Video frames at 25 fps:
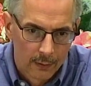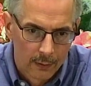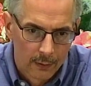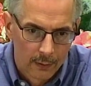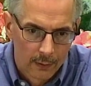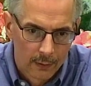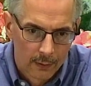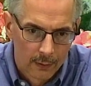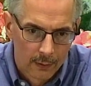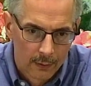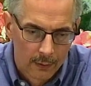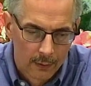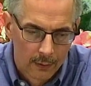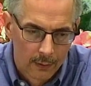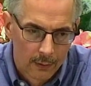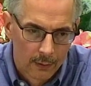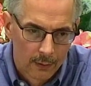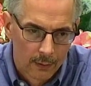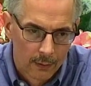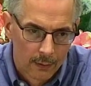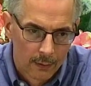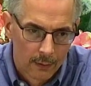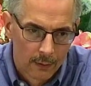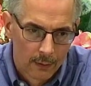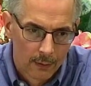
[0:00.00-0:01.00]

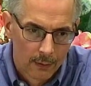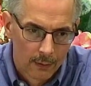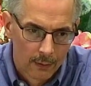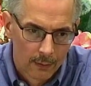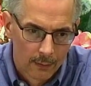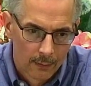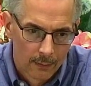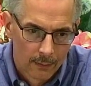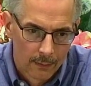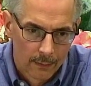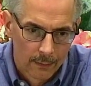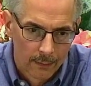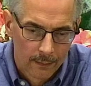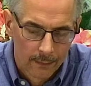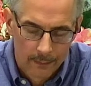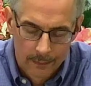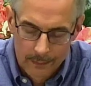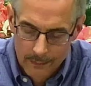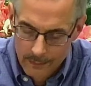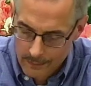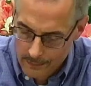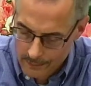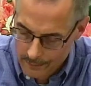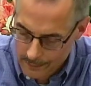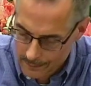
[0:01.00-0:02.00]

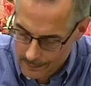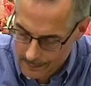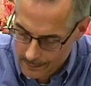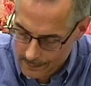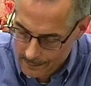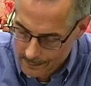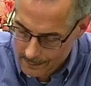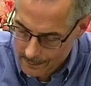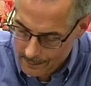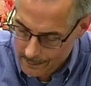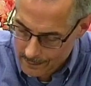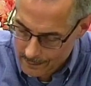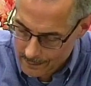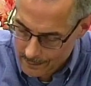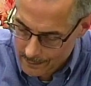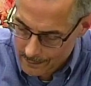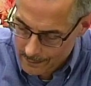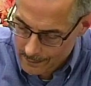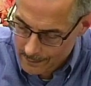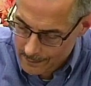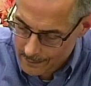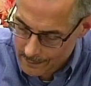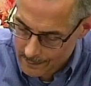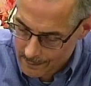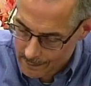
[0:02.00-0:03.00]

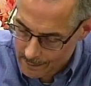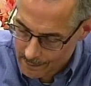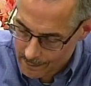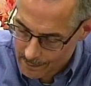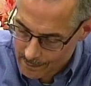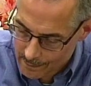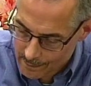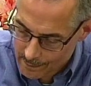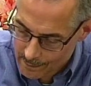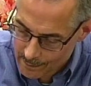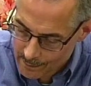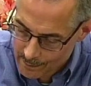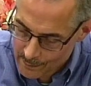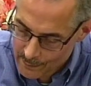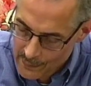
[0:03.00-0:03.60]
Nobody speaks.